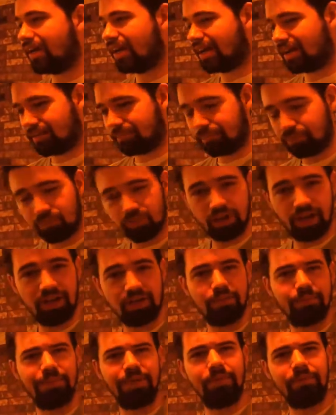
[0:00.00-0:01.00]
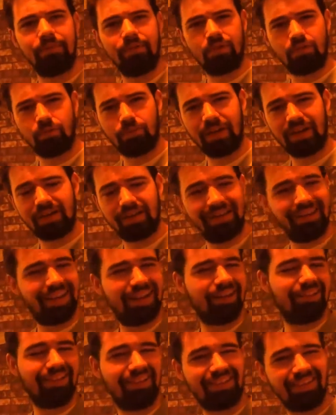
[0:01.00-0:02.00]
I talked to people expecting
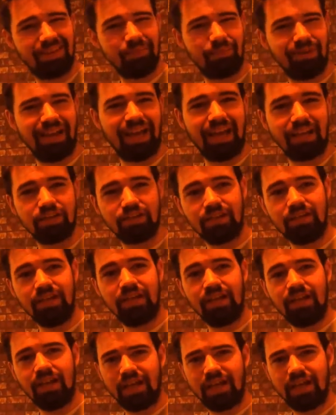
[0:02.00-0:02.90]
kind of the same reaction,